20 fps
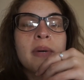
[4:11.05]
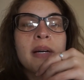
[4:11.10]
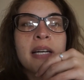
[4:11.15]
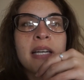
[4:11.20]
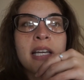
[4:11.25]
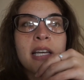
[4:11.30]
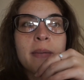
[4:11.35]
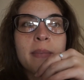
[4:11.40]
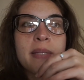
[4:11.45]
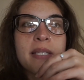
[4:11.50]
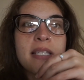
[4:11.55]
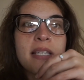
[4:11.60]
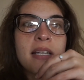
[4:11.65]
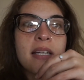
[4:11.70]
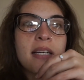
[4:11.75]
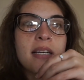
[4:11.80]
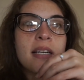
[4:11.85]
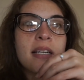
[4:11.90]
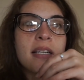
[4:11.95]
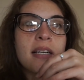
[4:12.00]
I came
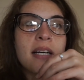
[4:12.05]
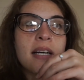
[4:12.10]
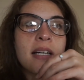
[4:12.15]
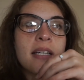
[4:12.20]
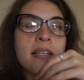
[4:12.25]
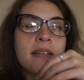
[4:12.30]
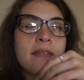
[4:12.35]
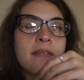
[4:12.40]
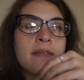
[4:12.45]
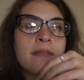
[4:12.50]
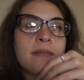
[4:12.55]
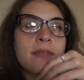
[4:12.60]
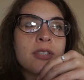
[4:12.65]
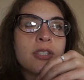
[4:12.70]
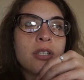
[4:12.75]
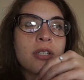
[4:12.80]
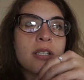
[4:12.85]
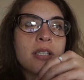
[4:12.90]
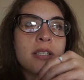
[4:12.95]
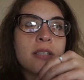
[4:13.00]
inside and kind of
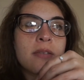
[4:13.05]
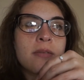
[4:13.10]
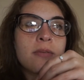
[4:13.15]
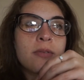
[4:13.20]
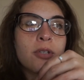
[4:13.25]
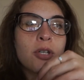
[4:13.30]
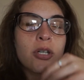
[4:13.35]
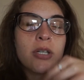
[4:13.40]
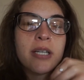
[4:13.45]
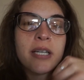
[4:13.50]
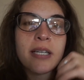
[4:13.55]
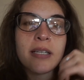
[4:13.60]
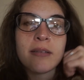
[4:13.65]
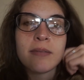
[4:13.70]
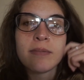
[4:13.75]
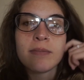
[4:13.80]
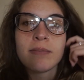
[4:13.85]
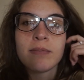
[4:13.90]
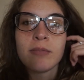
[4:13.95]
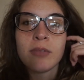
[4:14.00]
started
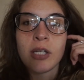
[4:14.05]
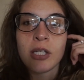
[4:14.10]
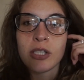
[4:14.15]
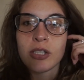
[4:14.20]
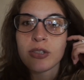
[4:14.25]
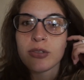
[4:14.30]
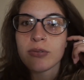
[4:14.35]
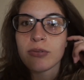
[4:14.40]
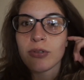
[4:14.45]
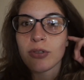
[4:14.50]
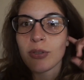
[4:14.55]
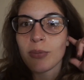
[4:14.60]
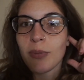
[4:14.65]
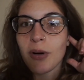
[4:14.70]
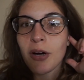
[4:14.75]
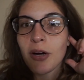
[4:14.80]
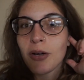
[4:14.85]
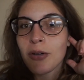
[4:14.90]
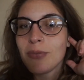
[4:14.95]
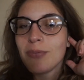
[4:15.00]
cooking lunch for
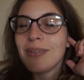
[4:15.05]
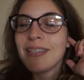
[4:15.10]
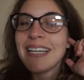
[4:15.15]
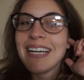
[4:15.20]
tomorrow.